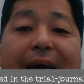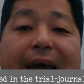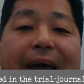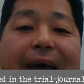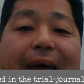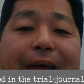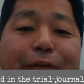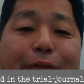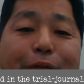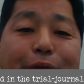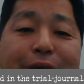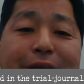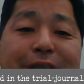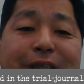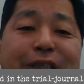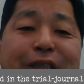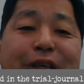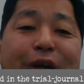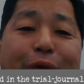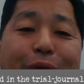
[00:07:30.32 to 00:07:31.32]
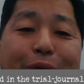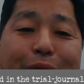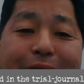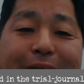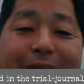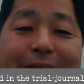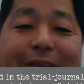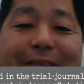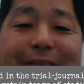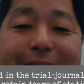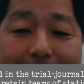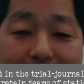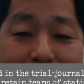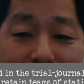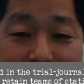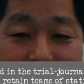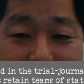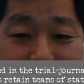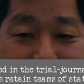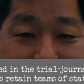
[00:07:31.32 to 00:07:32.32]
and which will
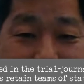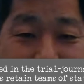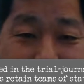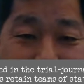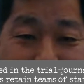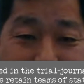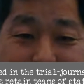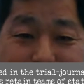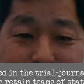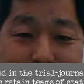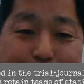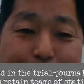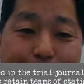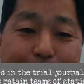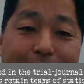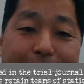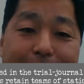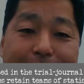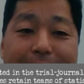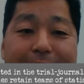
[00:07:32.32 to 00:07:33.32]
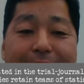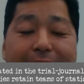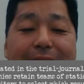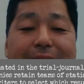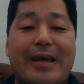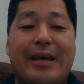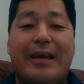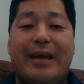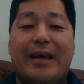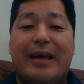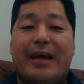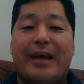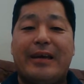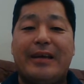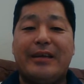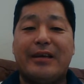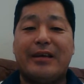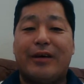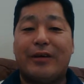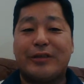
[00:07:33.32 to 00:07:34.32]
not, unquote. And
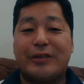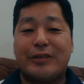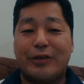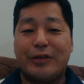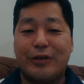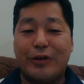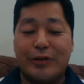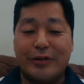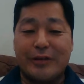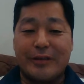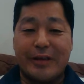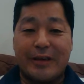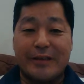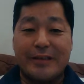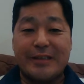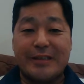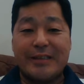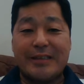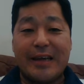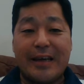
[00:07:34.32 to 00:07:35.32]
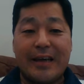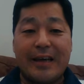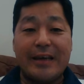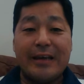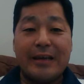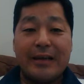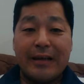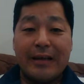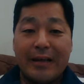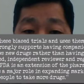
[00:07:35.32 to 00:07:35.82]
he also goes on to say,